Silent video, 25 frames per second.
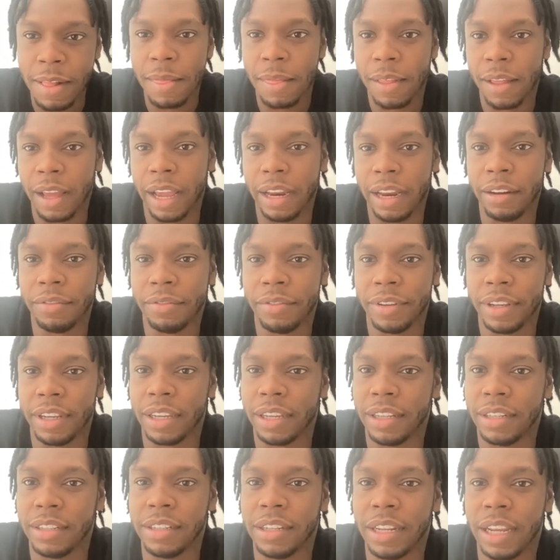Kind of thing.
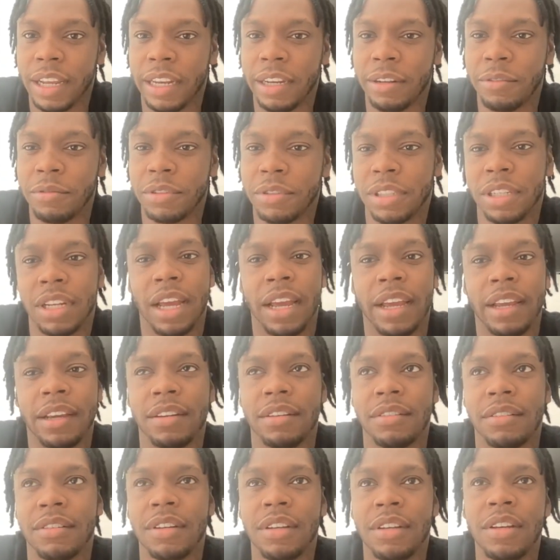And it was like,
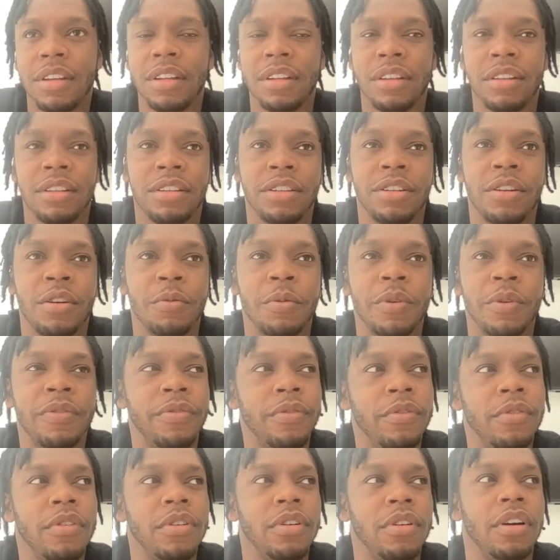you know, we
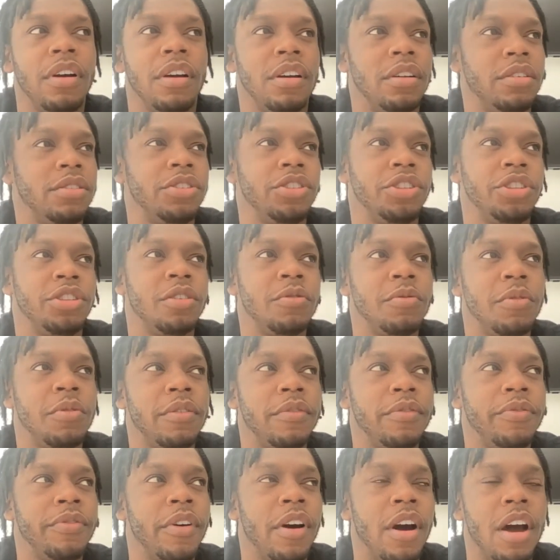thought, do you know
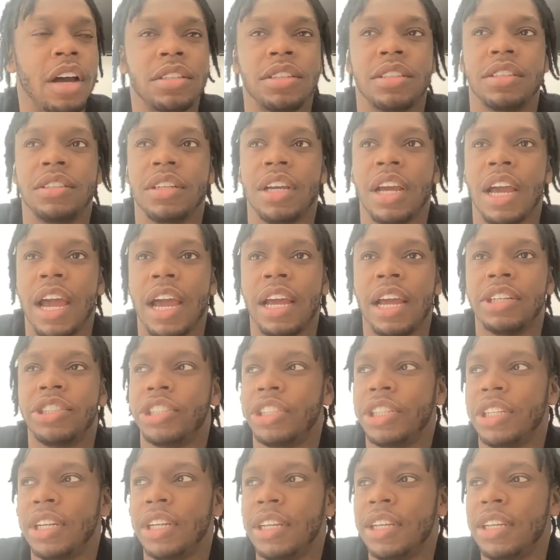what, for us to
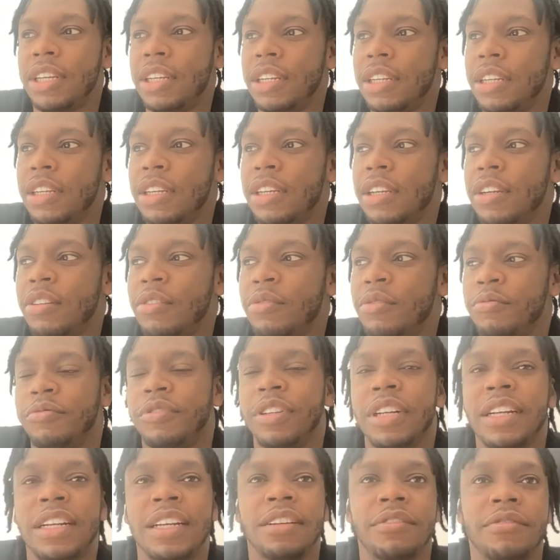actually
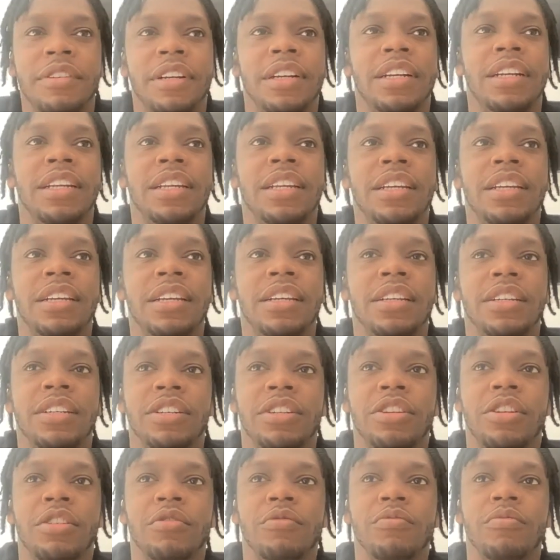really, really, you
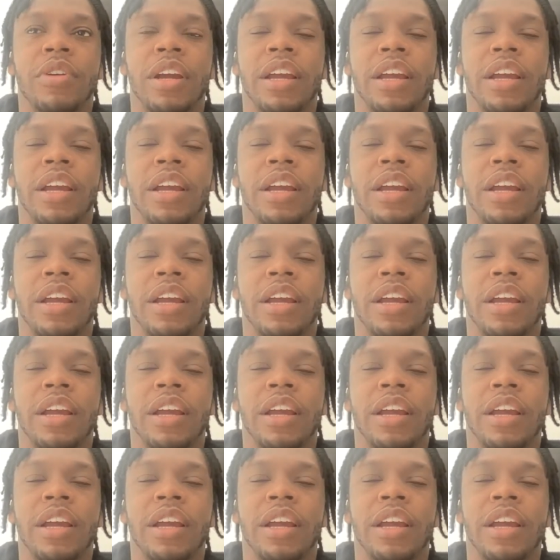know,